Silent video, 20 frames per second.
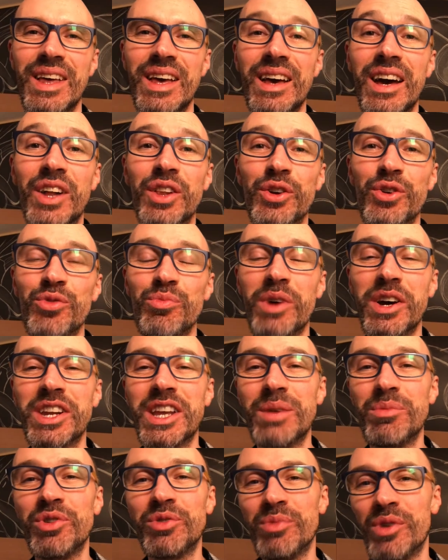Hello, my
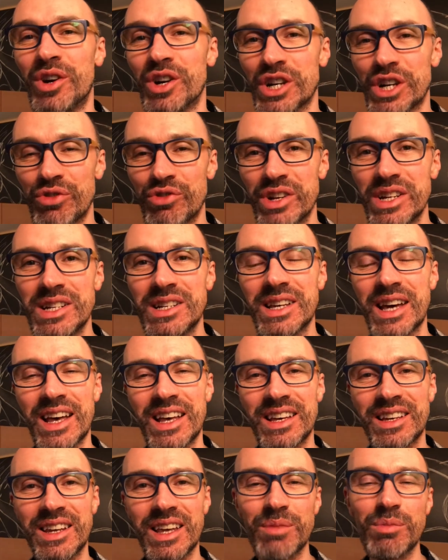name is Mark Reid
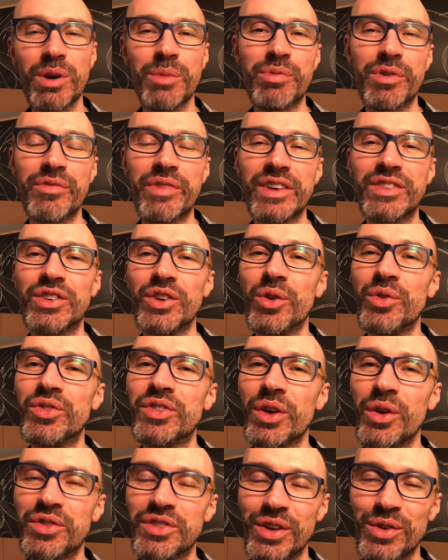and I'm a Professor of
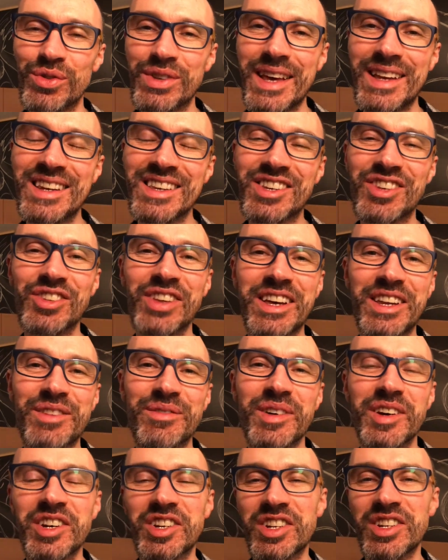Socio-Technical
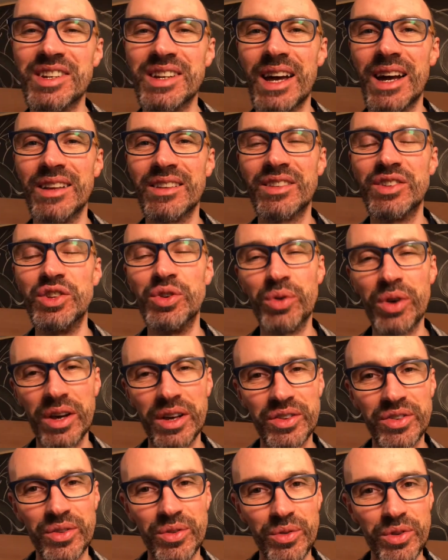Innovation at
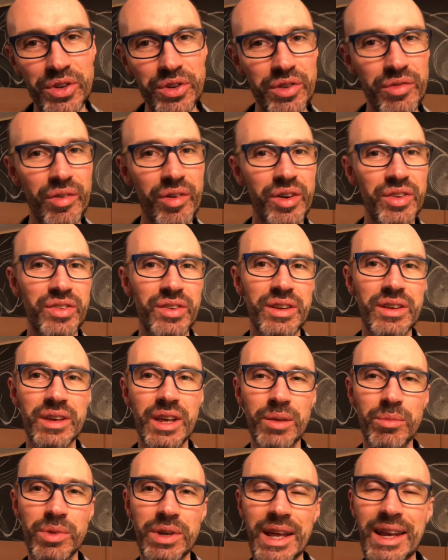Newcastle University.
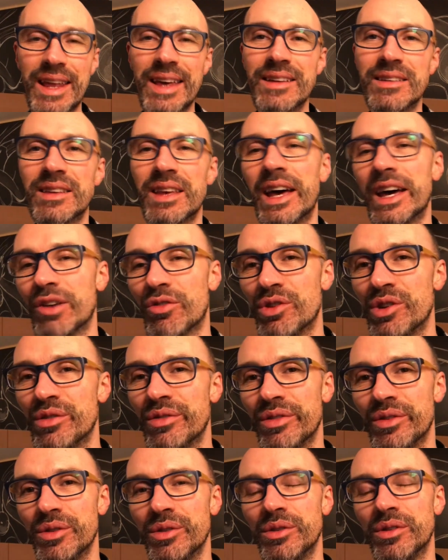I'm an N8
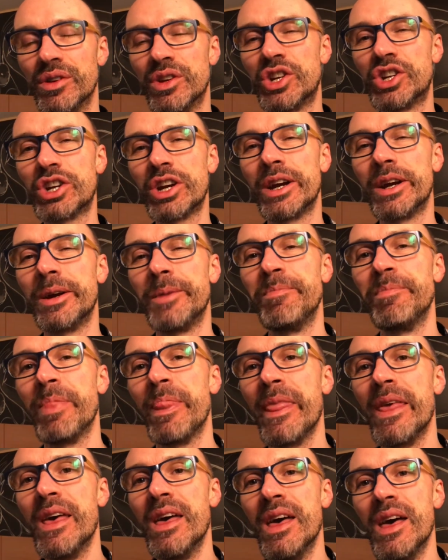AgriFood Chair.
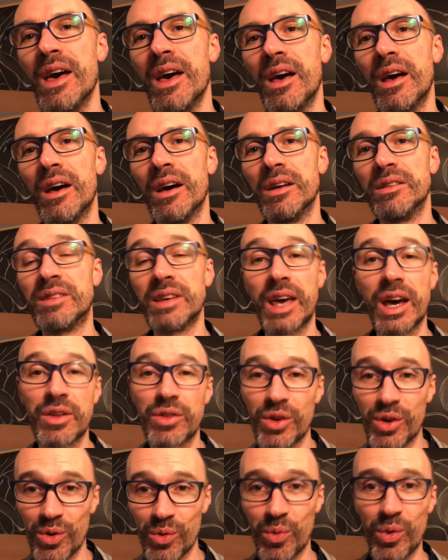
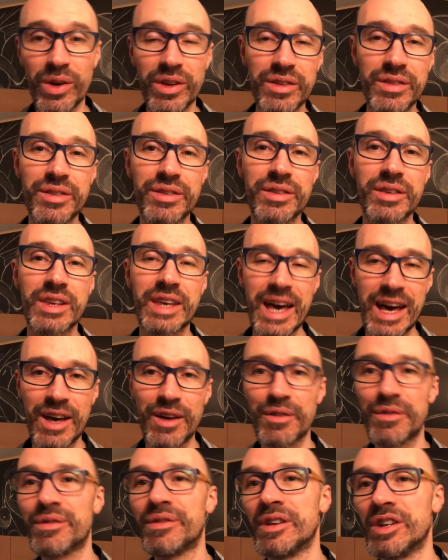Together with
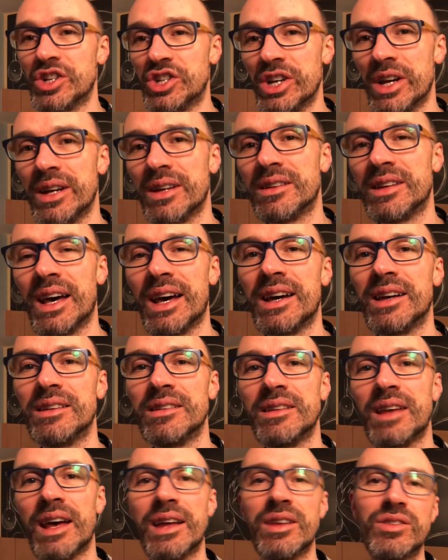Gav, Jed
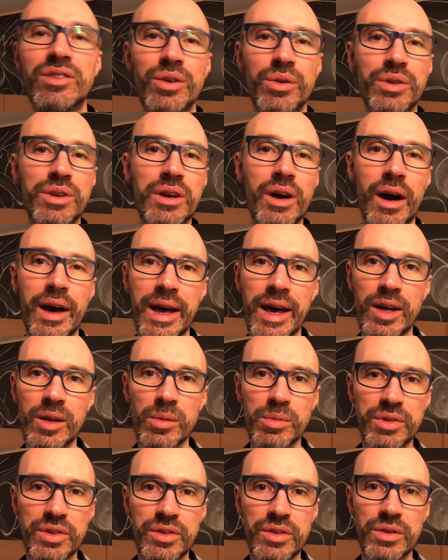and Antonia, I
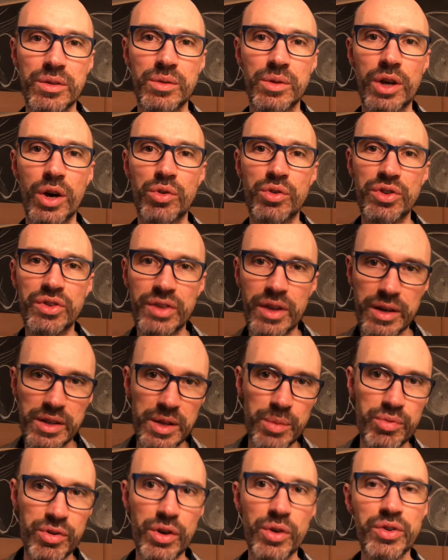helped to co-design the
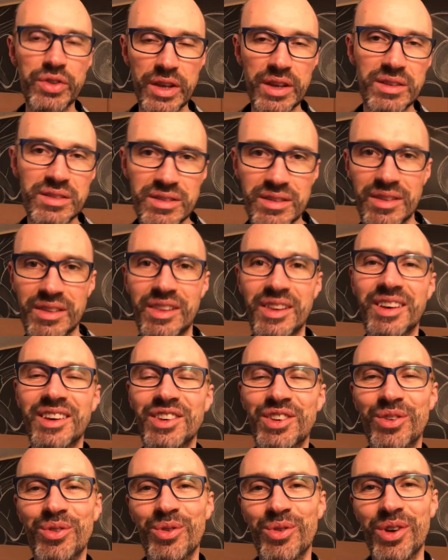process that
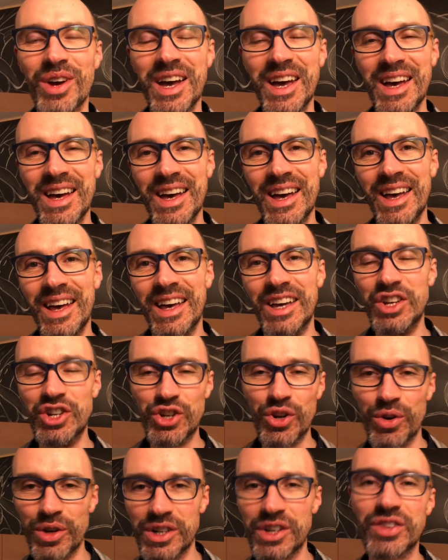you're
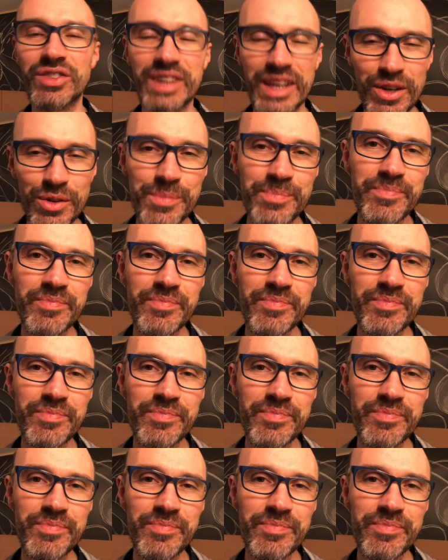enjoying just now